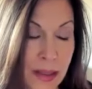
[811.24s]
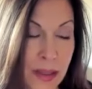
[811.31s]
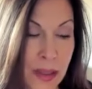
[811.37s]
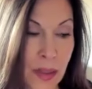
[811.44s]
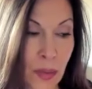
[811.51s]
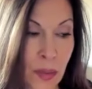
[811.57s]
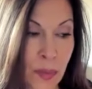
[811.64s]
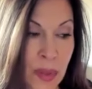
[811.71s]

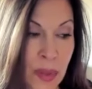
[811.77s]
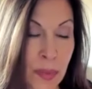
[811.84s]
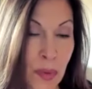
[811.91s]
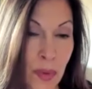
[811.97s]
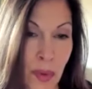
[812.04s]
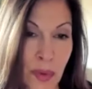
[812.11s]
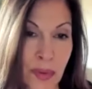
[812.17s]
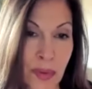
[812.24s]
so remember
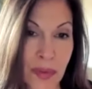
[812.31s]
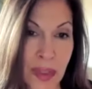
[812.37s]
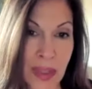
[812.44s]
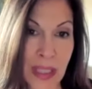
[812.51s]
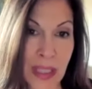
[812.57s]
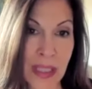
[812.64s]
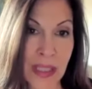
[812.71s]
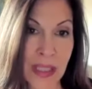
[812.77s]
all of the
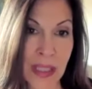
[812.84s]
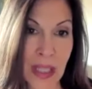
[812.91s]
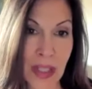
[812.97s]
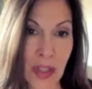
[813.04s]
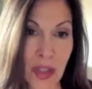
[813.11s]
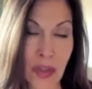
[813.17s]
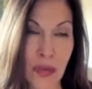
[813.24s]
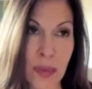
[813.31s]
things
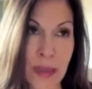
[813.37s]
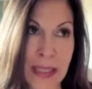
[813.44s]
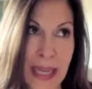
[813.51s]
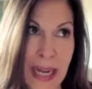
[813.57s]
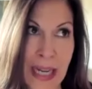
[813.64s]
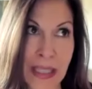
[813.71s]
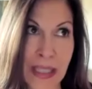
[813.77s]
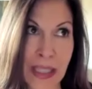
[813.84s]
that you've been
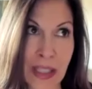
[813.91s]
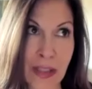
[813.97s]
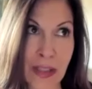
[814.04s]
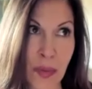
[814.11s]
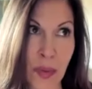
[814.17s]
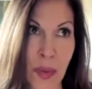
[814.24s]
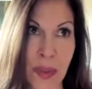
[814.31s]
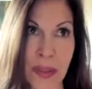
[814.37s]
asking
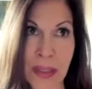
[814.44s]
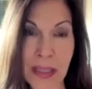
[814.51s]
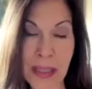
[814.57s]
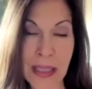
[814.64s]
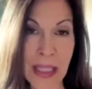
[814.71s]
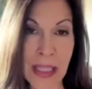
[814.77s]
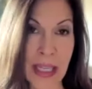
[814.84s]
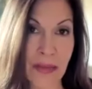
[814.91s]
for in
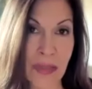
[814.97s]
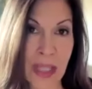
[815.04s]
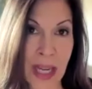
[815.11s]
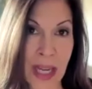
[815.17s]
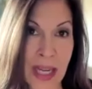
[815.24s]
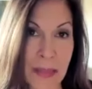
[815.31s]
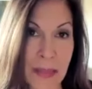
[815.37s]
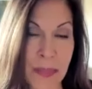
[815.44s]
this
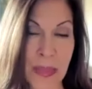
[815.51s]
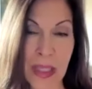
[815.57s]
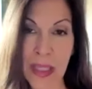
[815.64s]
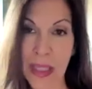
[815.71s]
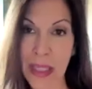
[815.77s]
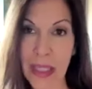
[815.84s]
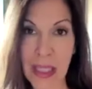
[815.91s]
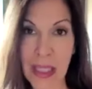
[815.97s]
lifetime,
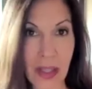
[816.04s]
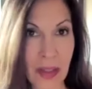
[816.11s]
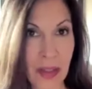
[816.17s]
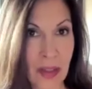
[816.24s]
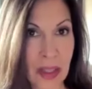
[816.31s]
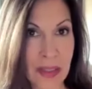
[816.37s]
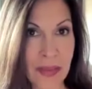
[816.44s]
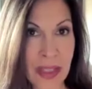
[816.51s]
in other
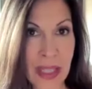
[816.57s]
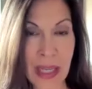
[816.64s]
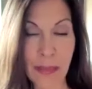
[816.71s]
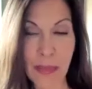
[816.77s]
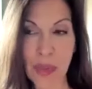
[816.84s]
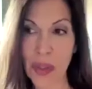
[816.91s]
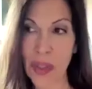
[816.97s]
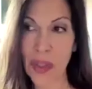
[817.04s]

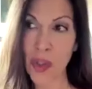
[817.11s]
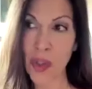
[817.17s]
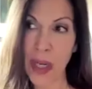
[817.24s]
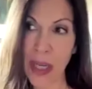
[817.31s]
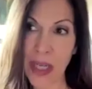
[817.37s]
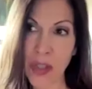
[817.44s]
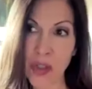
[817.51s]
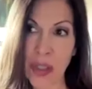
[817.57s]
lifetimes, to
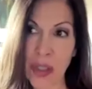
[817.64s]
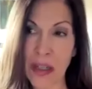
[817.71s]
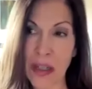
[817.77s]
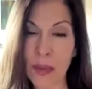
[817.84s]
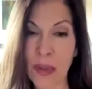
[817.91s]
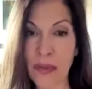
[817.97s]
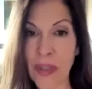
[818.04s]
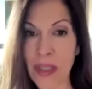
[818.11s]
change the
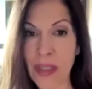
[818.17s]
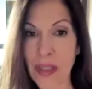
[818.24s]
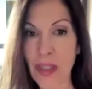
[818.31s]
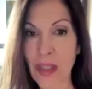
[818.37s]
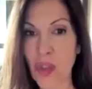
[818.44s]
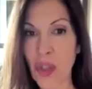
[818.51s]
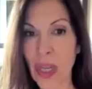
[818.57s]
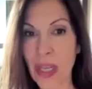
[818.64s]
outcome events, to
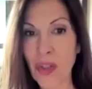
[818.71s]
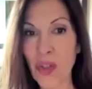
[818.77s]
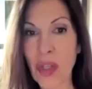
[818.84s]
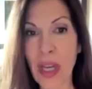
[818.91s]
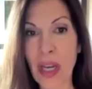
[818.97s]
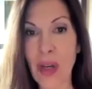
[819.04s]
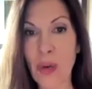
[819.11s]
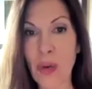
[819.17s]
change
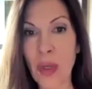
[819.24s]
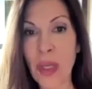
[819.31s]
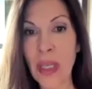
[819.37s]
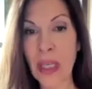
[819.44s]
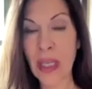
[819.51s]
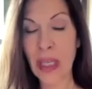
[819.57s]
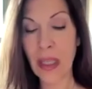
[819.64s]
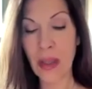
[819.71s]
how
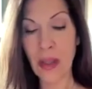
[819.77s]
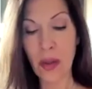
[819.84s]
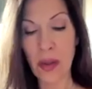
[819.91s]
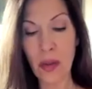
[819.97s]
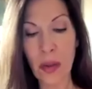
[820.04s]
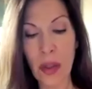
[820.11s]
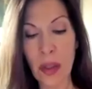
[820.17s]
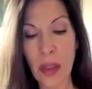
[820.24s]

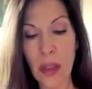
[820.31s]
either